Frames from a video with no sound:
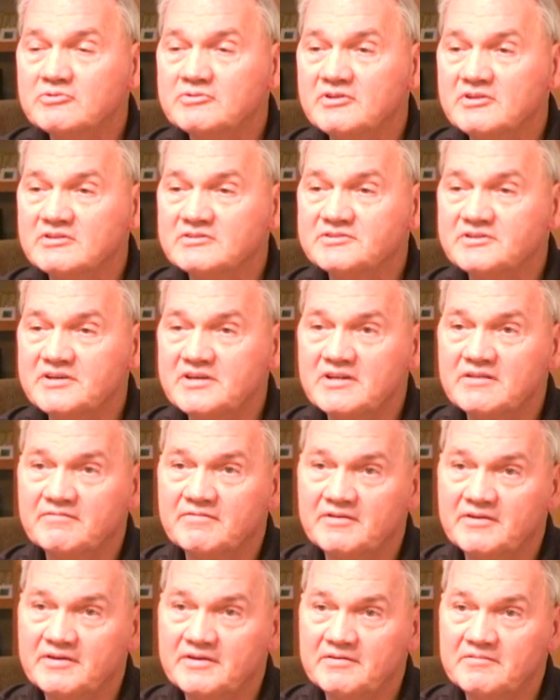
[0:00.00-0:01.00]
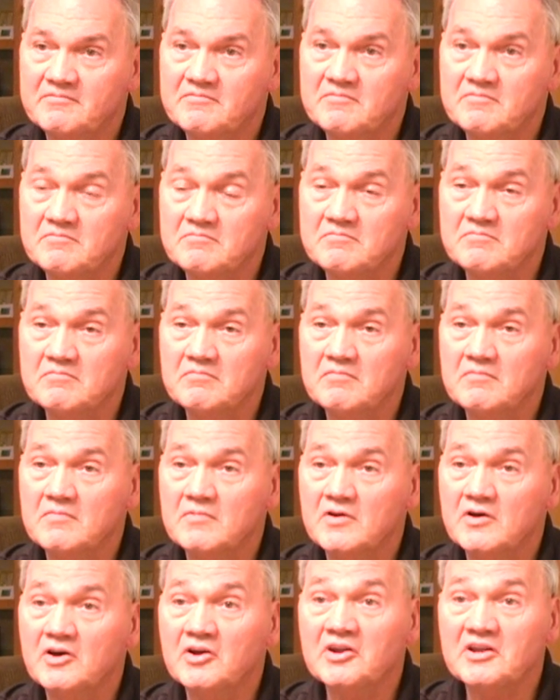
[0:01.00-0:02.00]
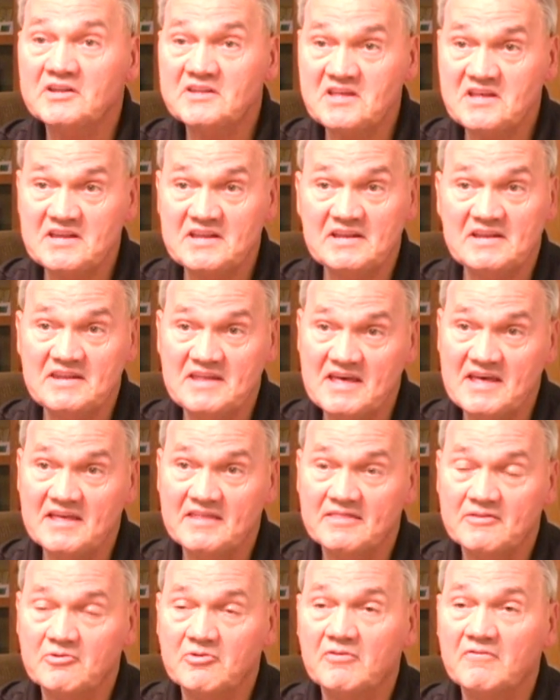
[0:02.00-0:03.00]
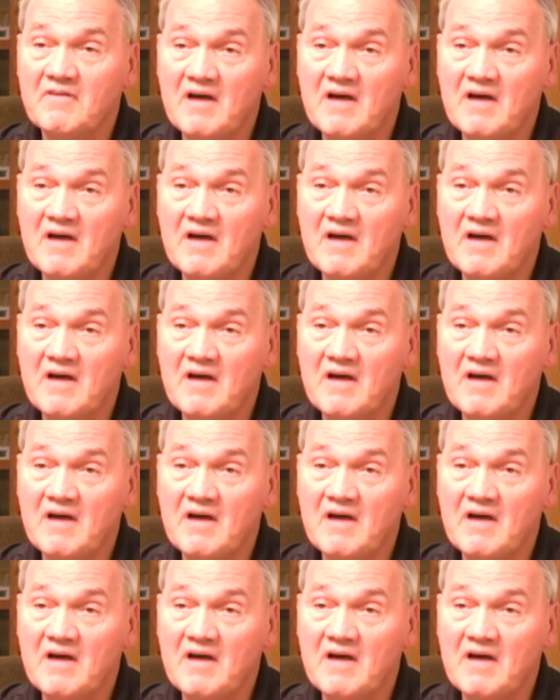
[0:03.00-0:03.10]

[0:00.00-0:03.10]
to the scene of a unattended death or a